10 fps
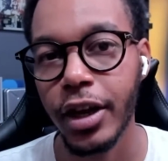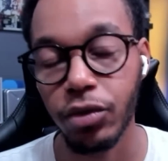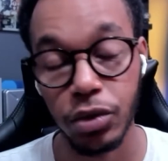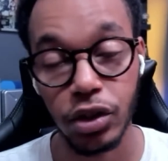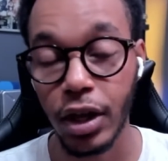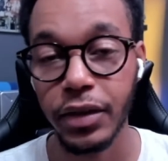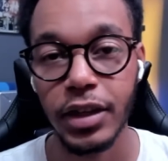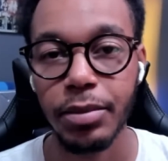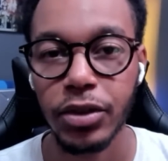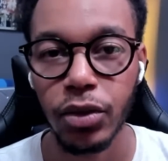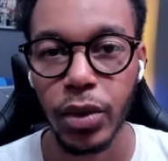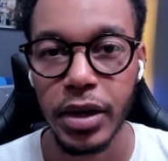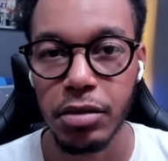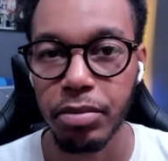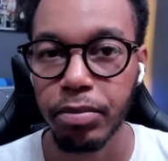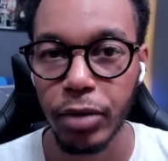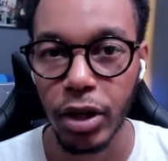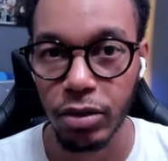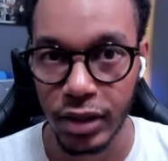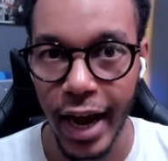As we saw this episode, one of them, you
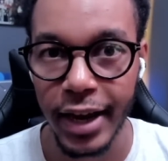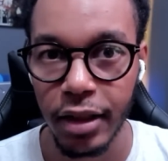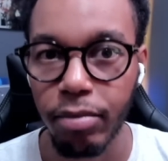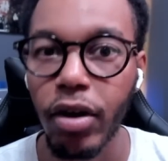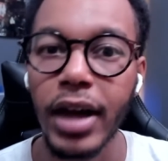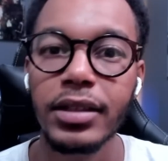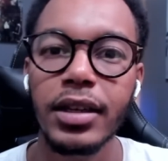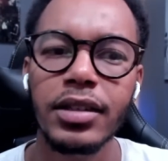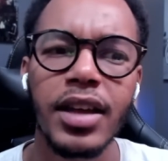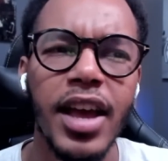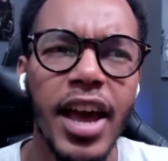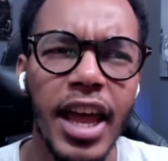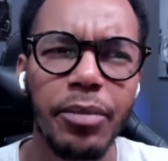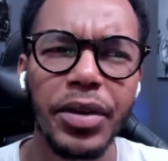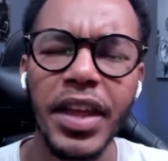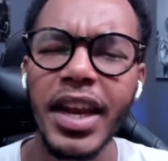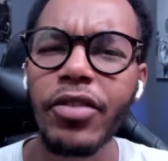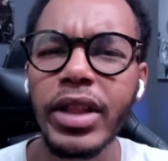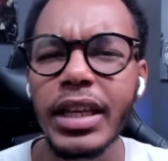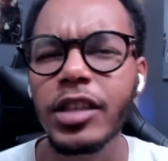know, died in the process. Eh, but they didn't
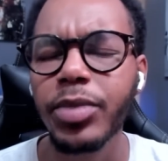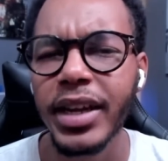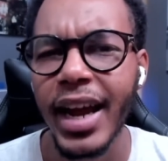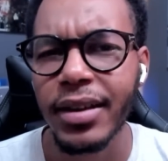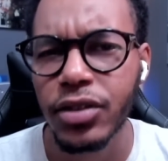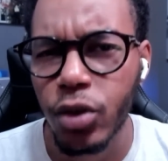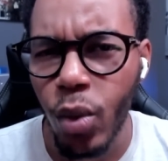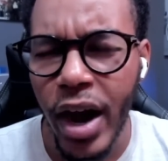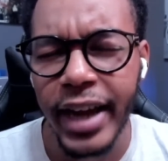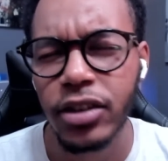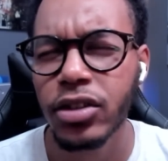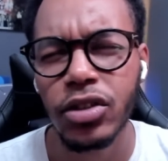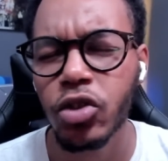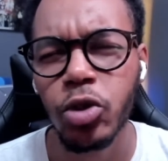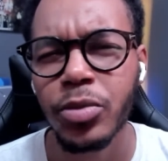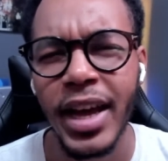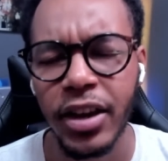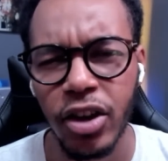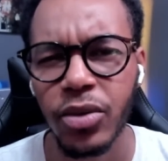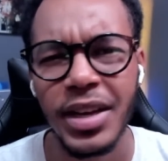really explain as to why. just assume that
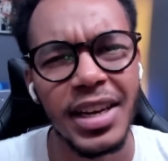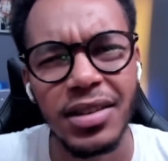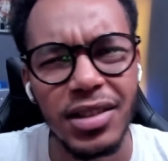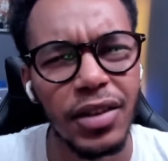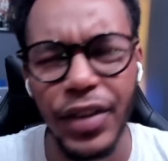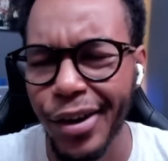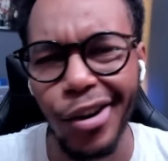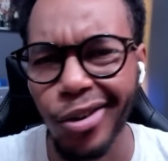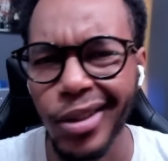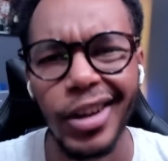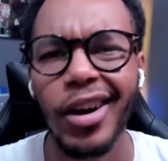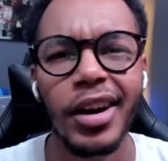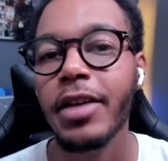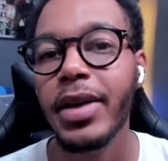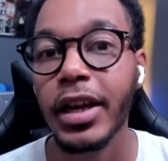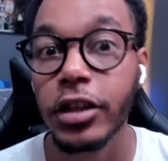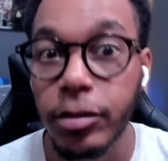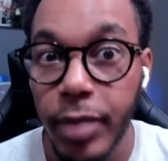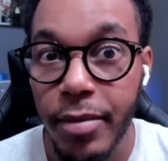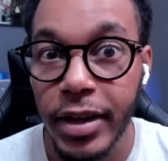you know it is still very early on. Very many
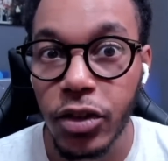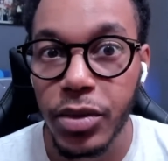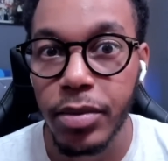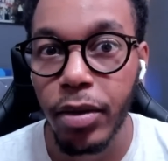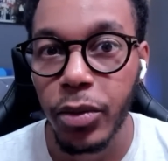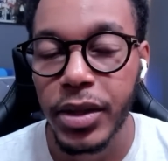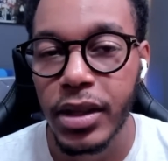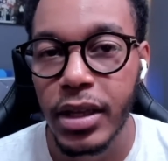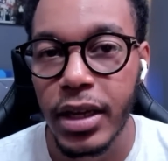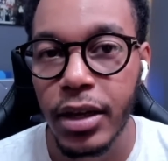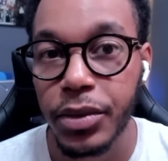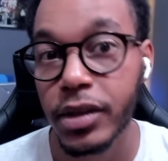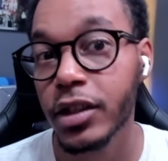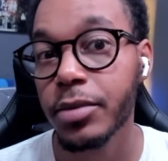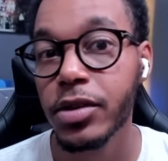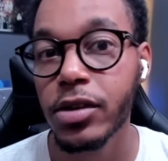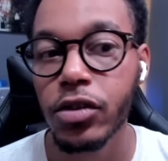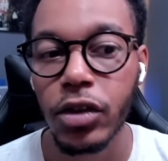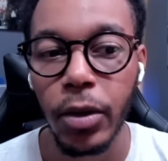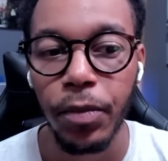experiments with the with the uh, with the substance.
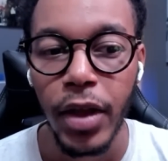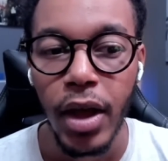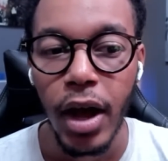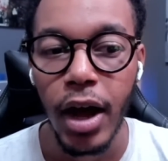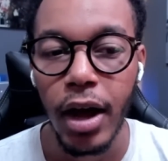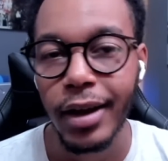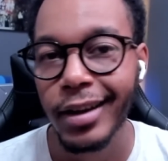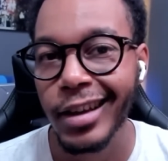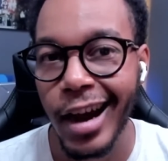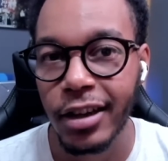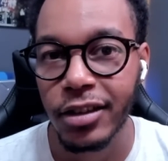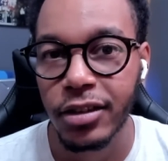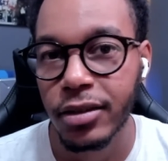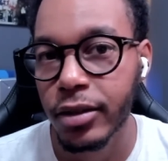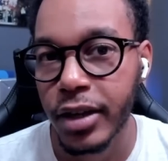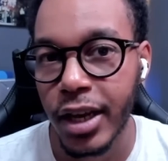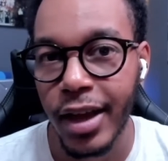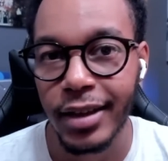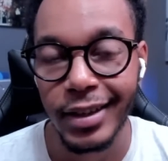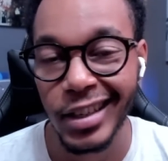So uh, I just look at it
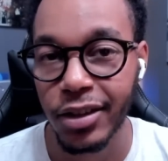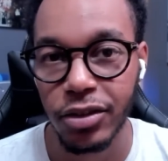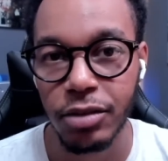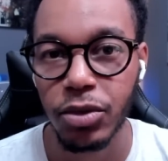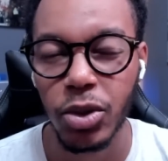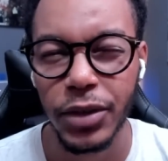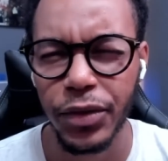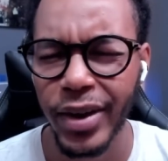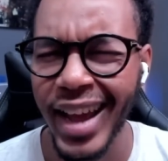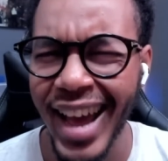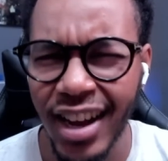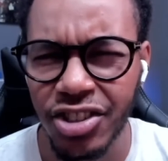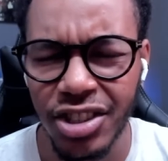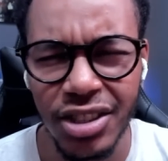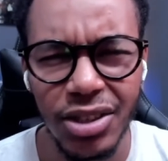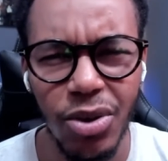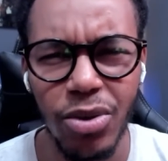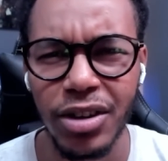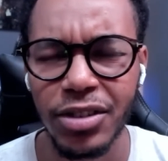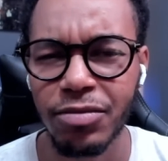as like either some sort of reaction
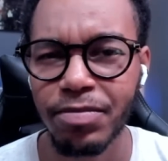or